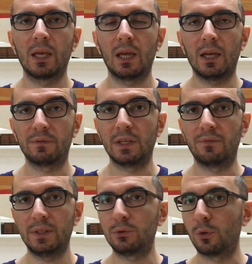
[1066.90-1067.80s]
if they
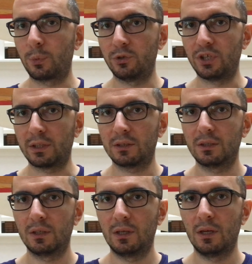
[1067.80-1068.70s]
fit your project,
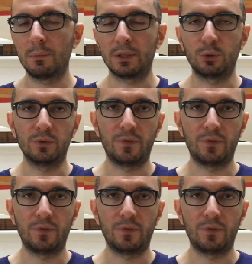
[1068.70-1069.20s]
but don't